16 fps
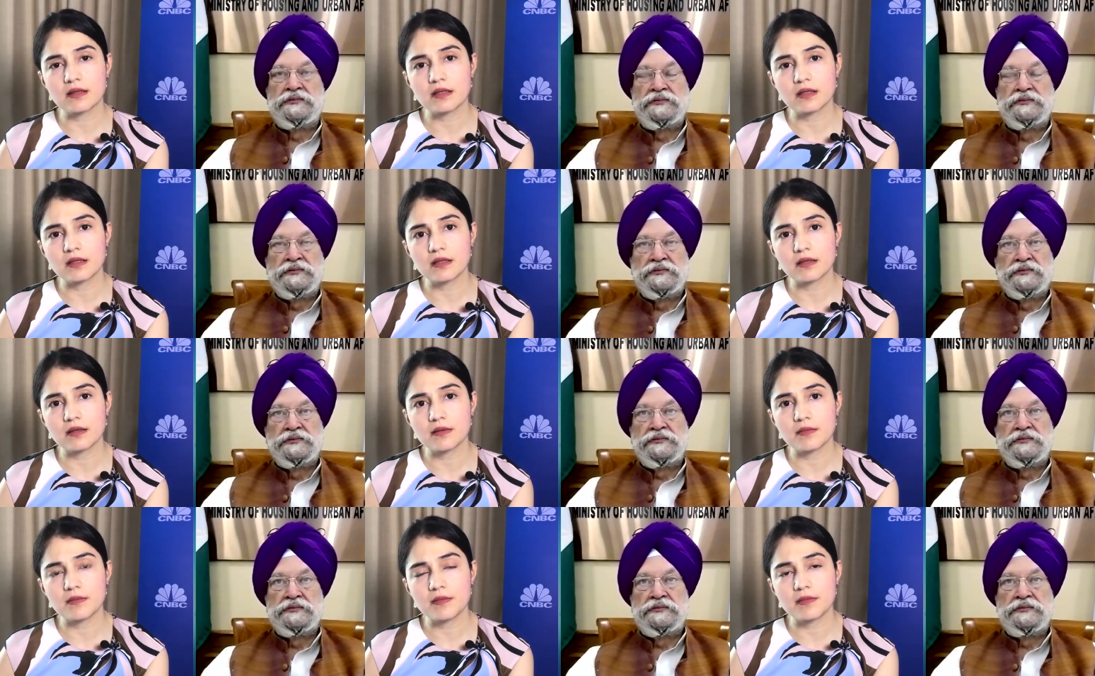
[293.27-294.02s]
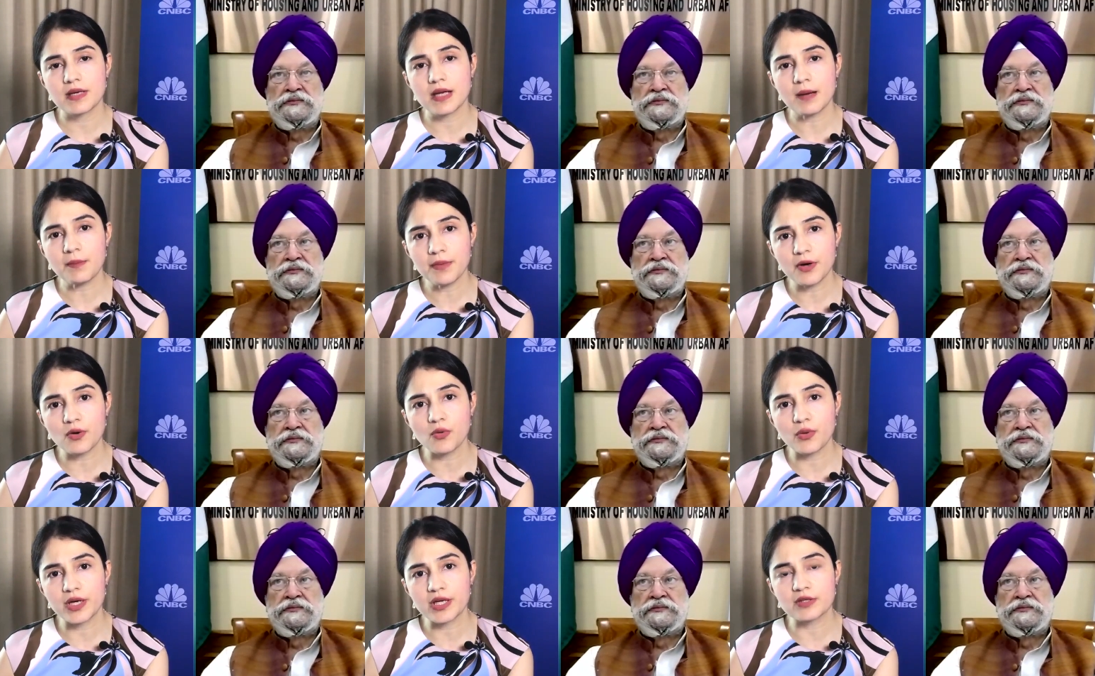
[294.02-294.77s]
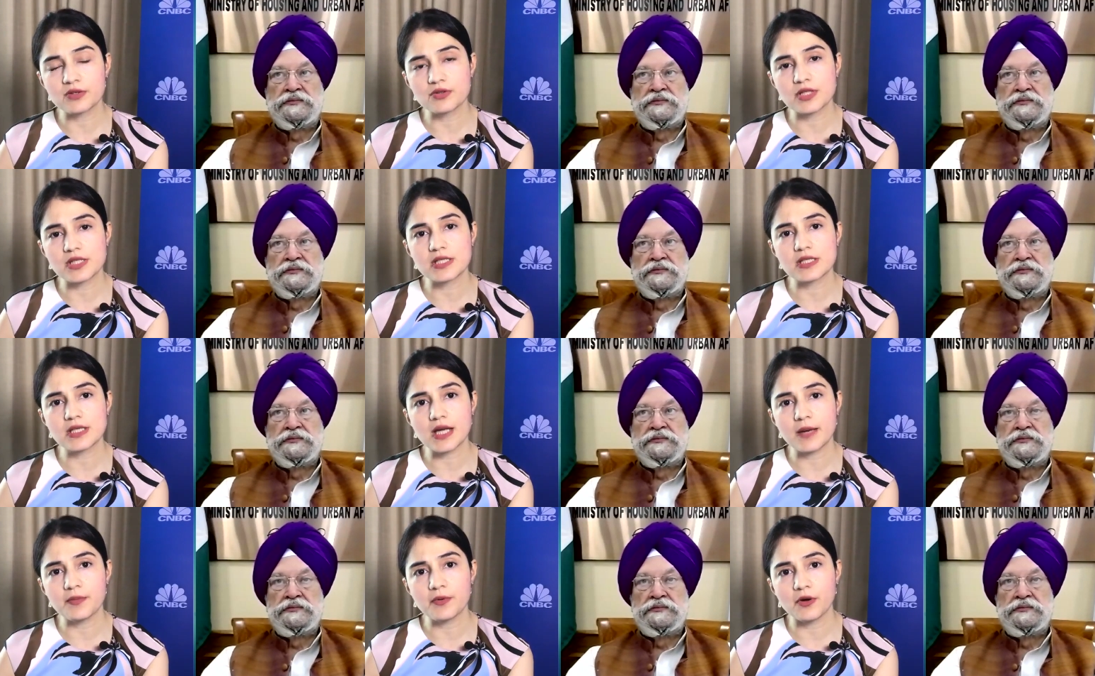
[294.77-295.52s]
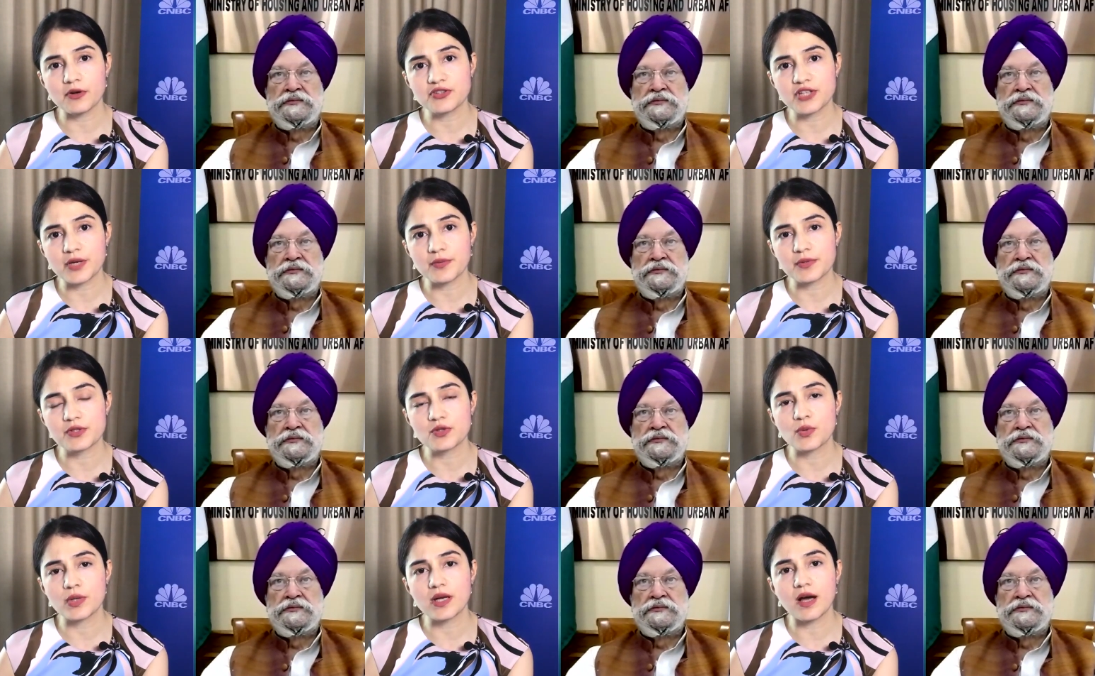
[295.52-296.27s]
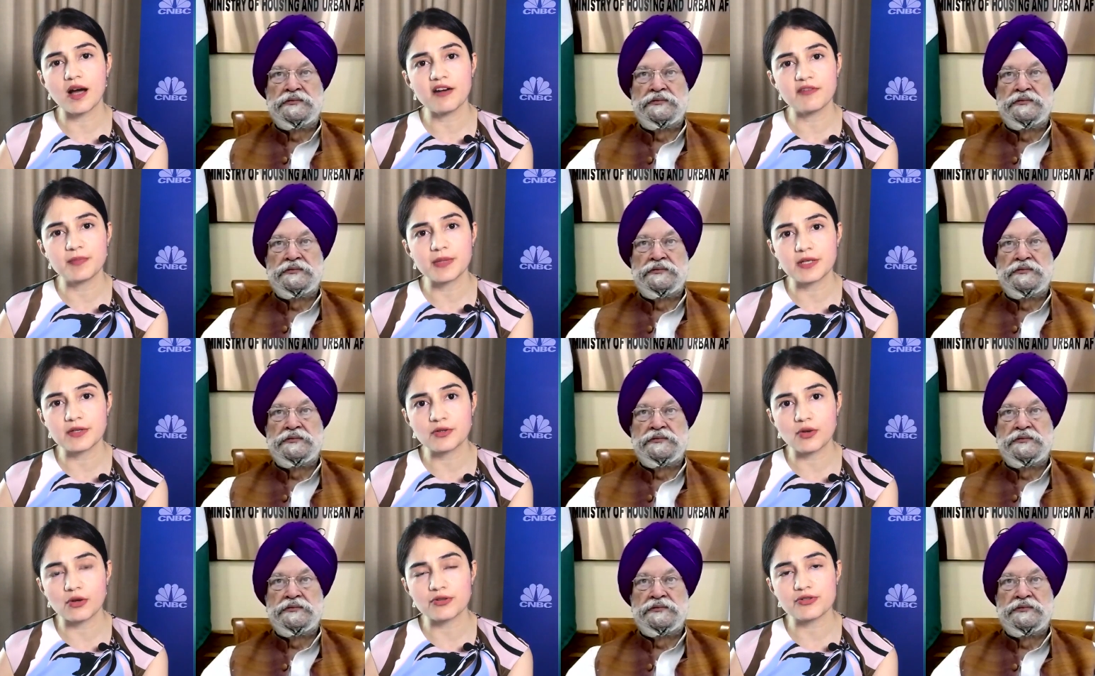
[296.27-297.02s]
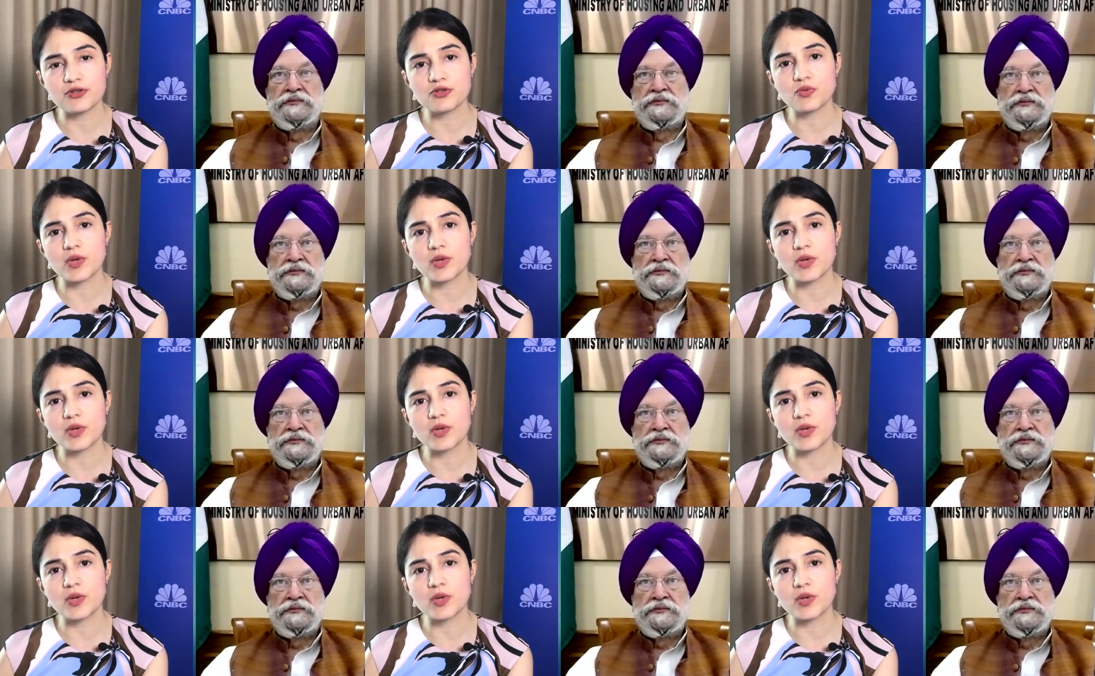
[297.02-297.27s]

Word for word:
Speaker 1: the number going into this entire project was $2.5 billion or